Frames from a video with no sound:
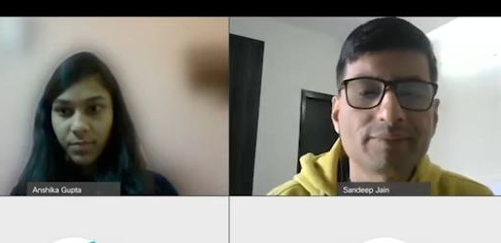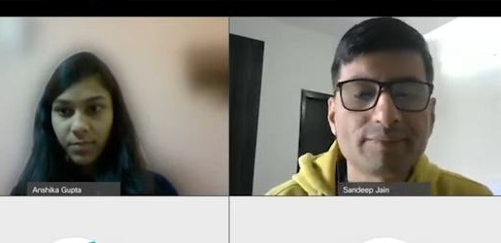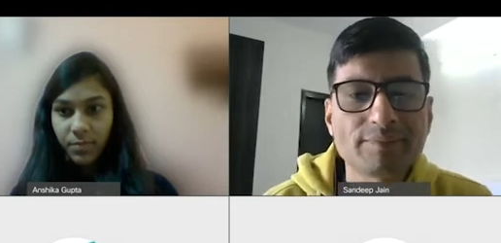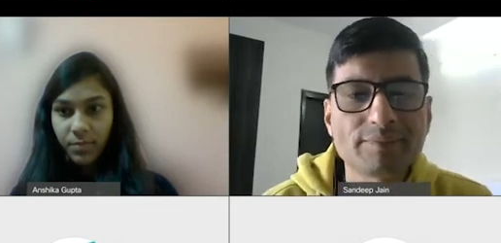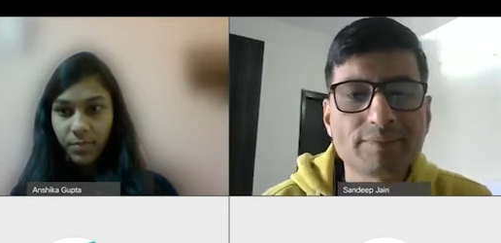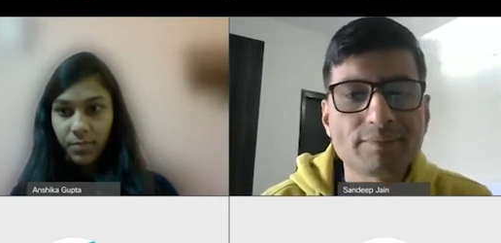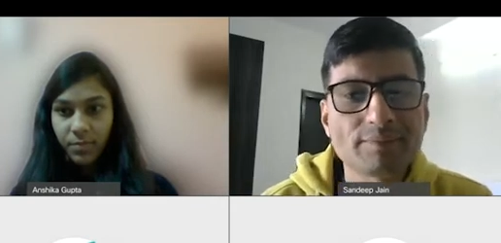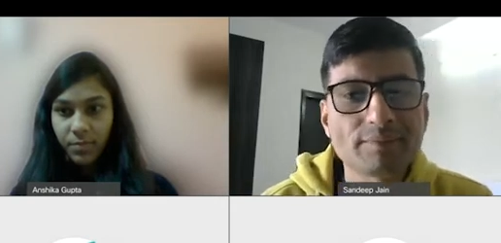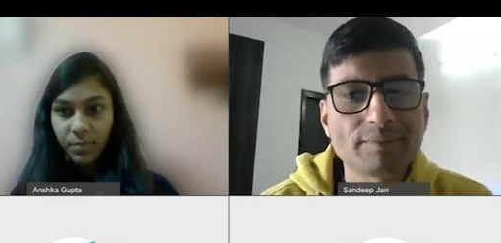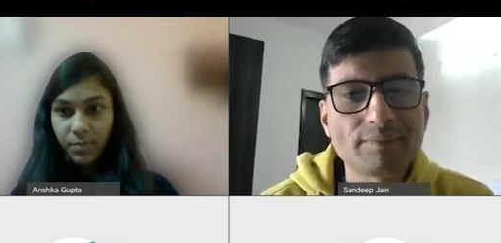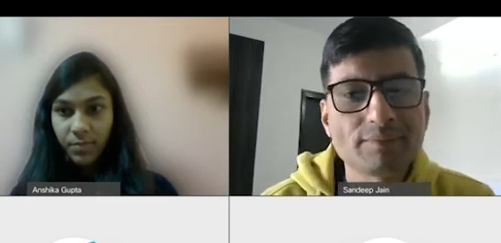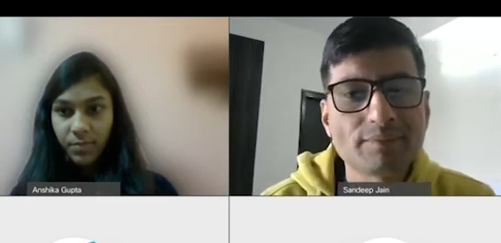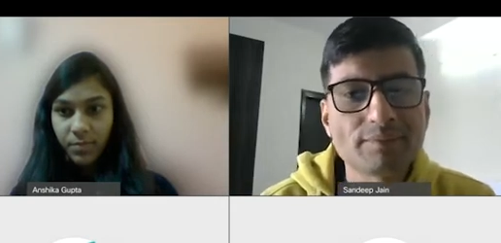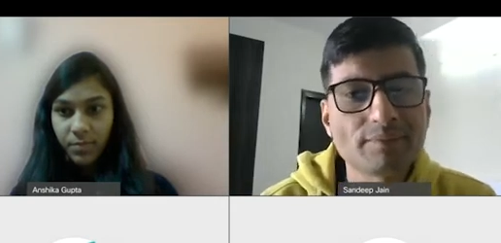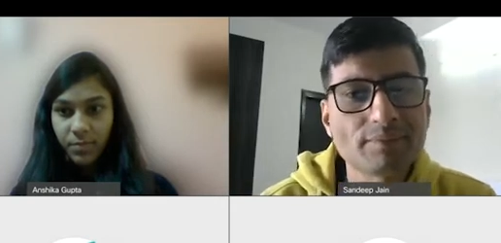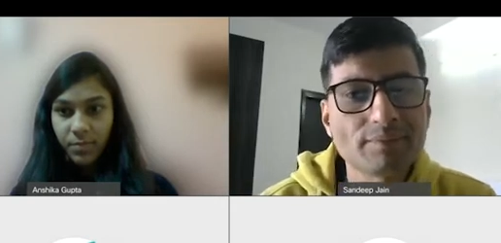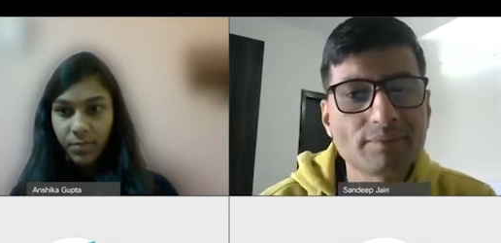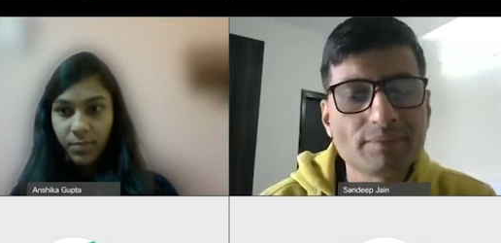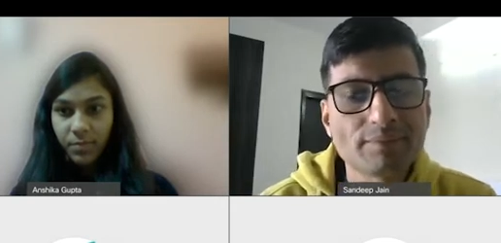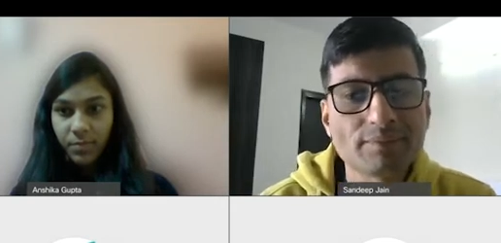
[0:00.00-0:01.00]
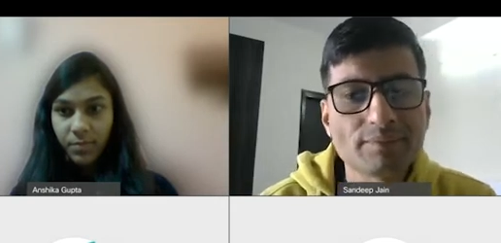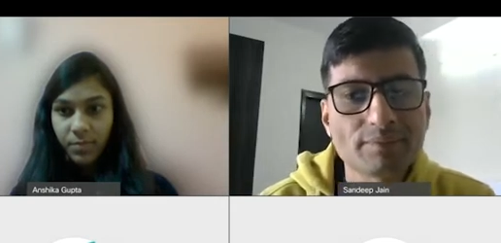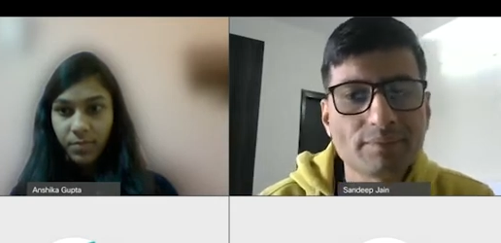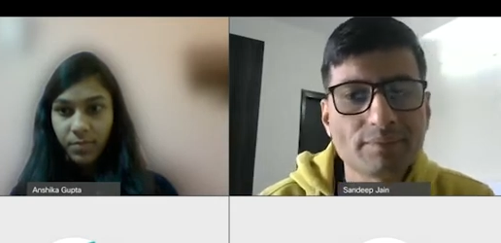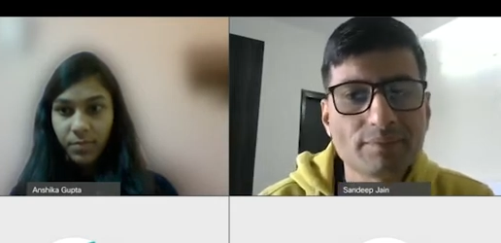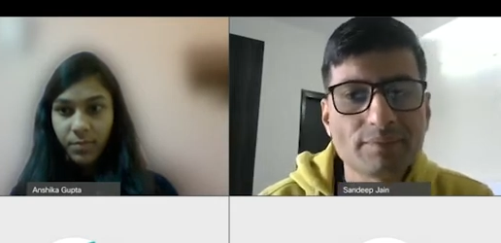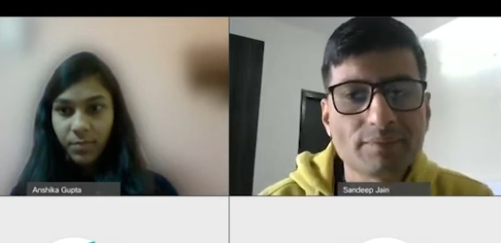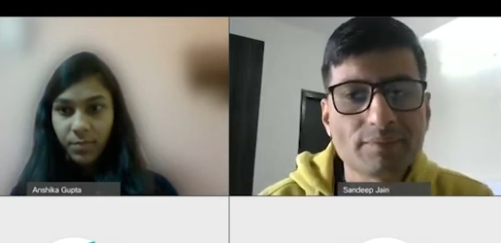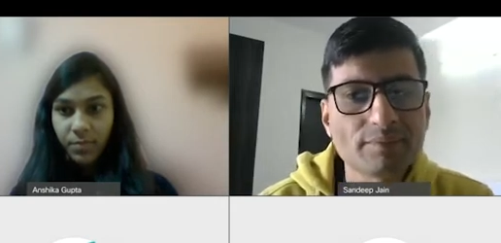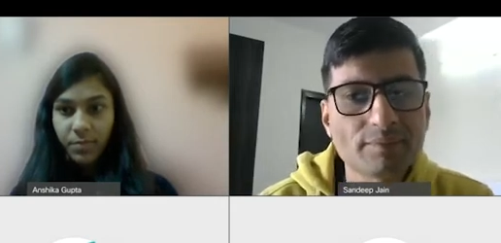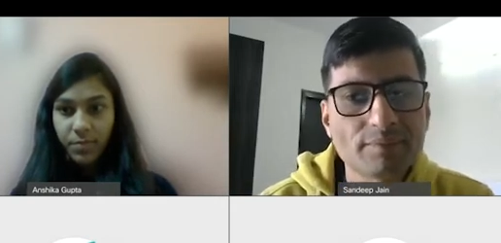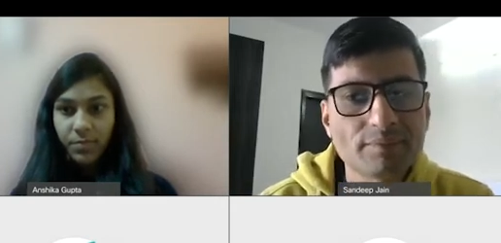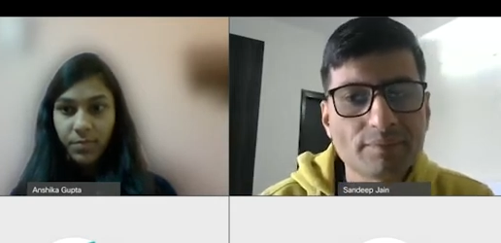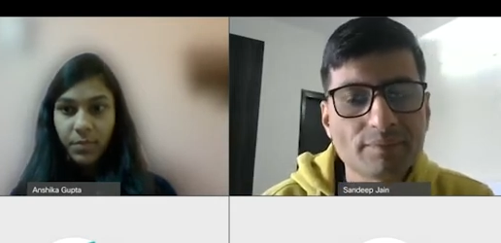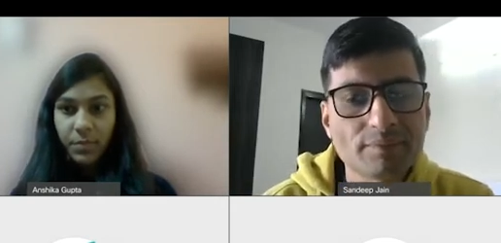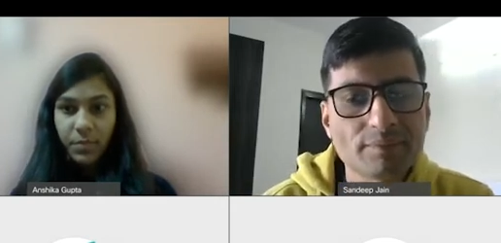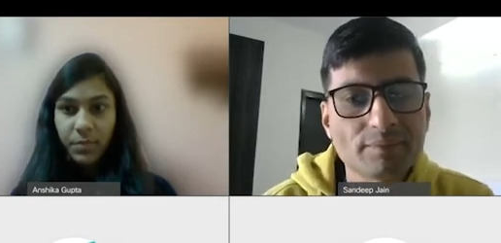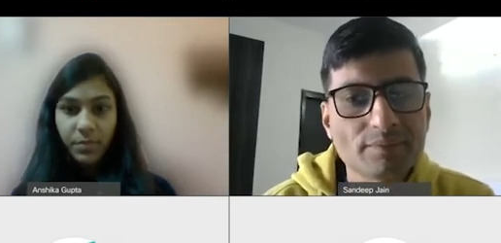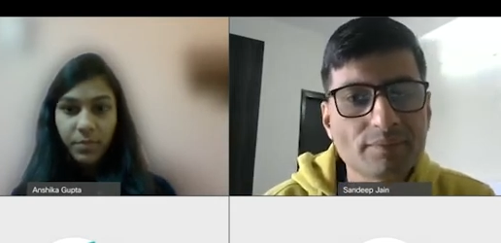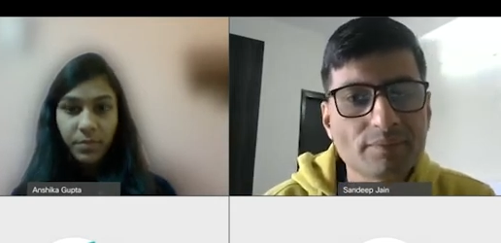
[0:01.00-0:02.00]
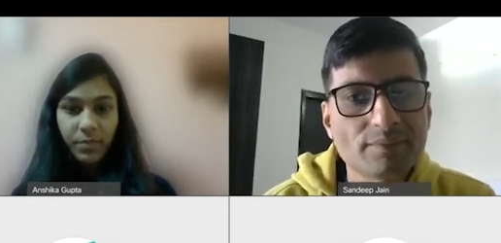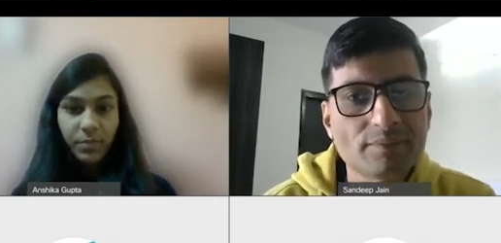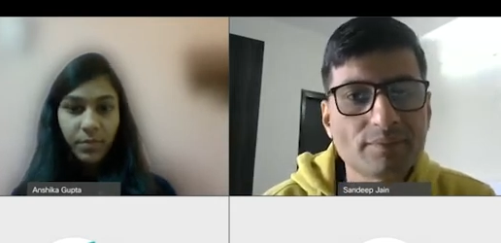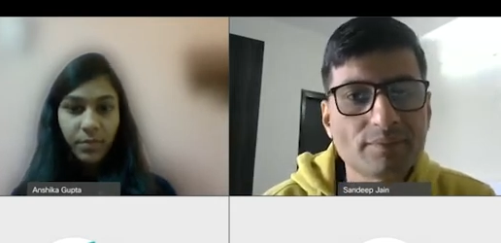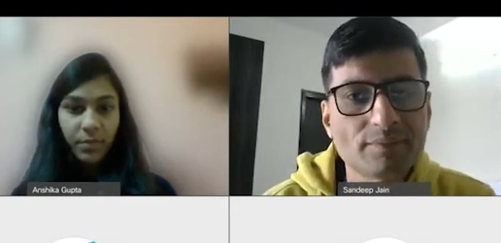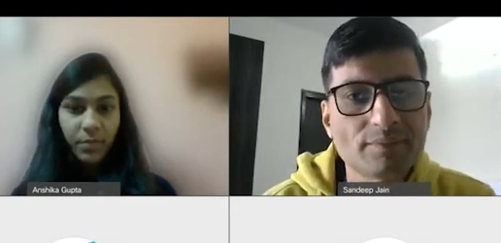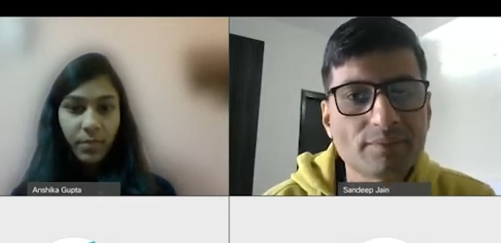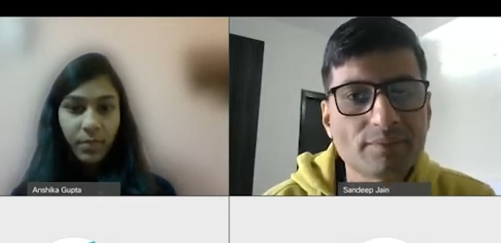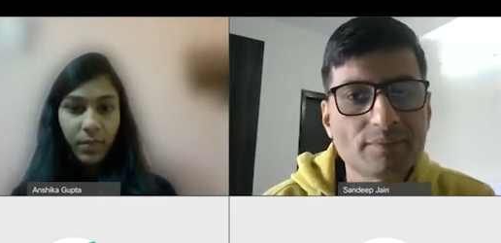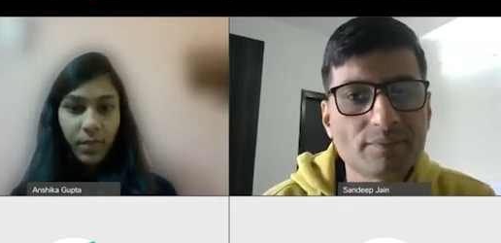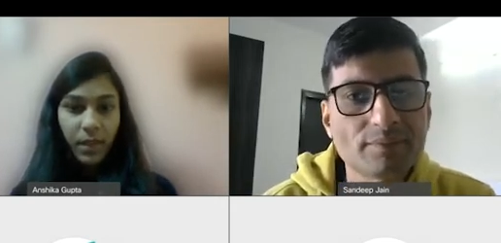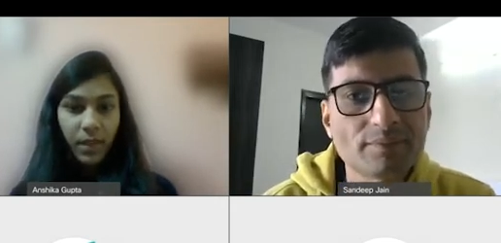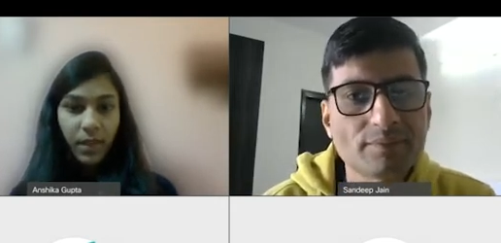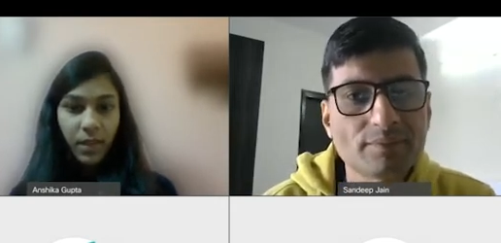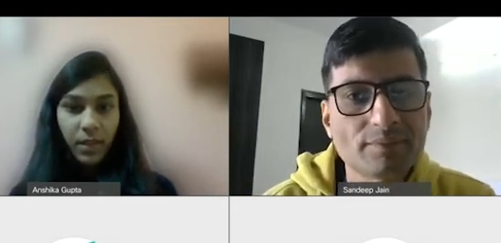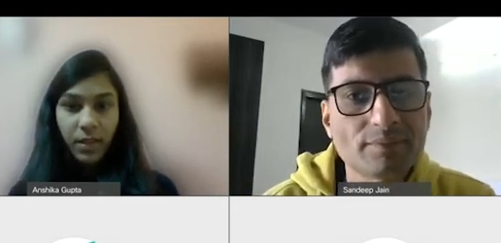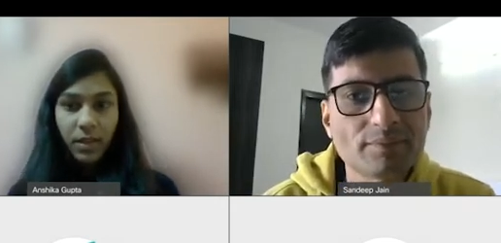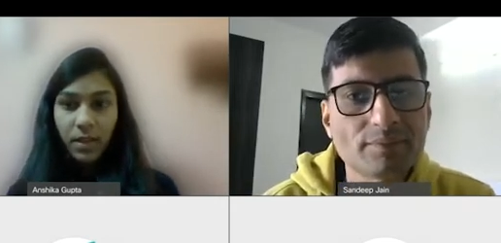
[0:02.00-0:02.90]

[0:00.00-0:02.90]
No one is speaking in this clip.